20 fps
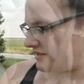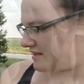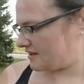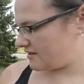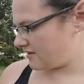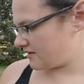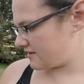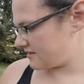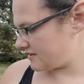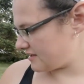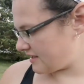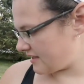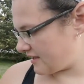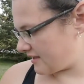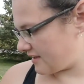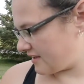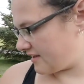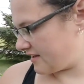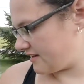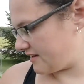it looks
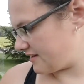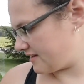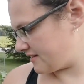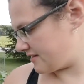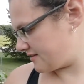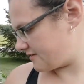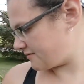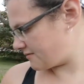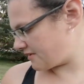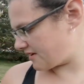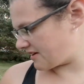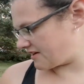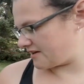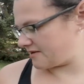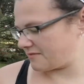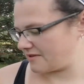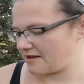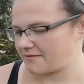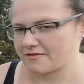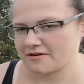like we're
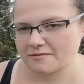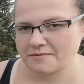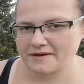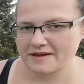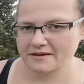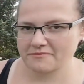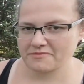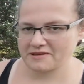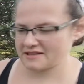gonna be able to pick